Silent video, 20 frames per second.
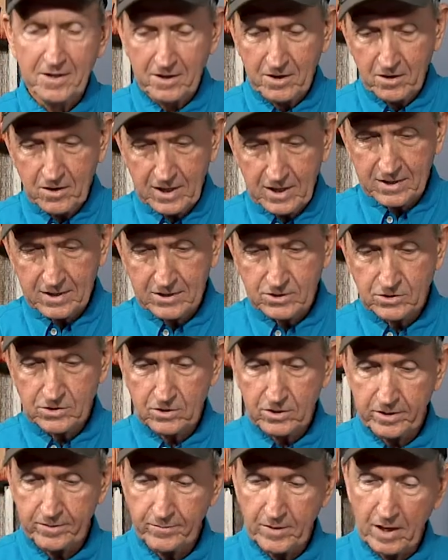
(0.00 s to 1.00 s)
All let's
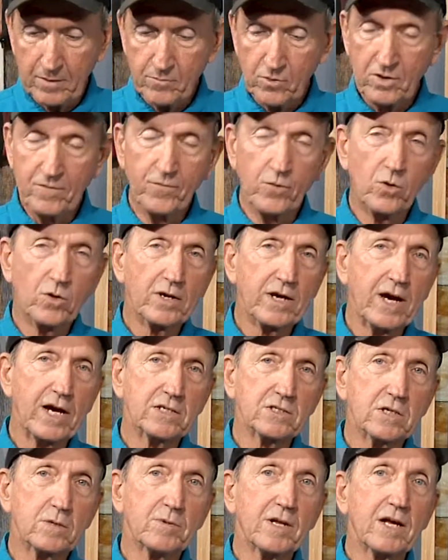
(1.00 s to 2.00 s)
uh, our marine
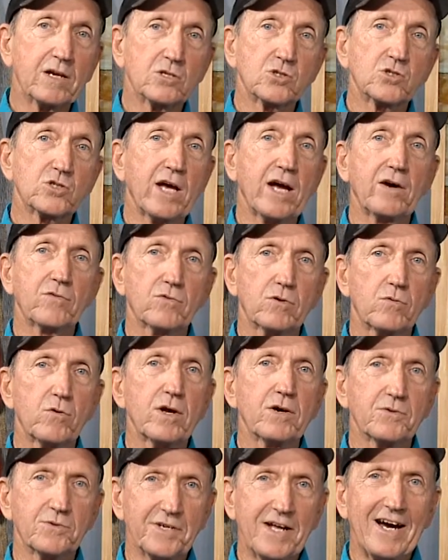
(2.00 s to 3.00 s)
forecast coming out of south
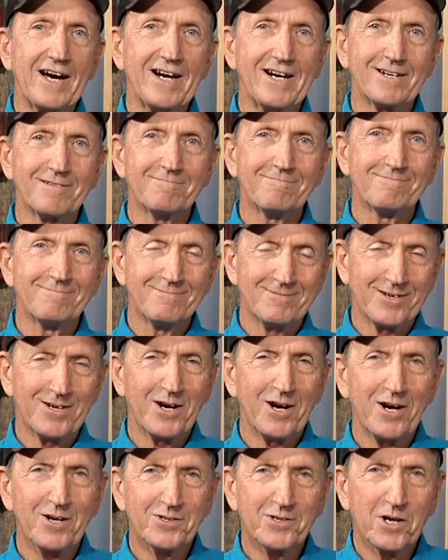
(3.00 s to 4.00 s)
around nine.
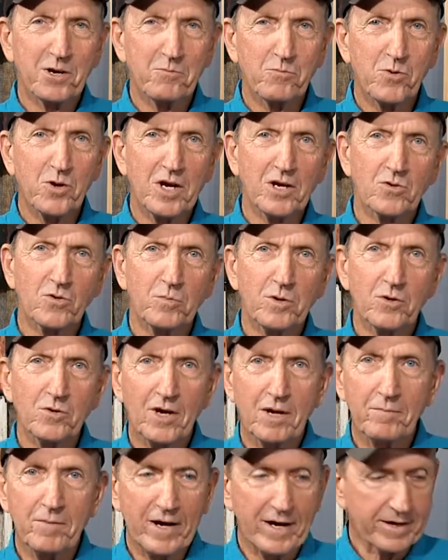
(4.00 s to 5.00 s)
I'll take a break. We'll be
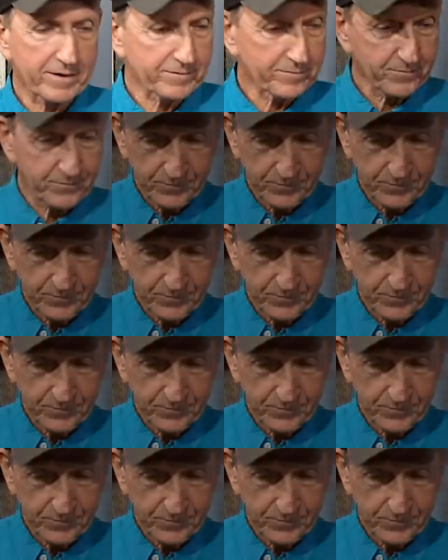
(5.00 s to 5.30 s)
right back.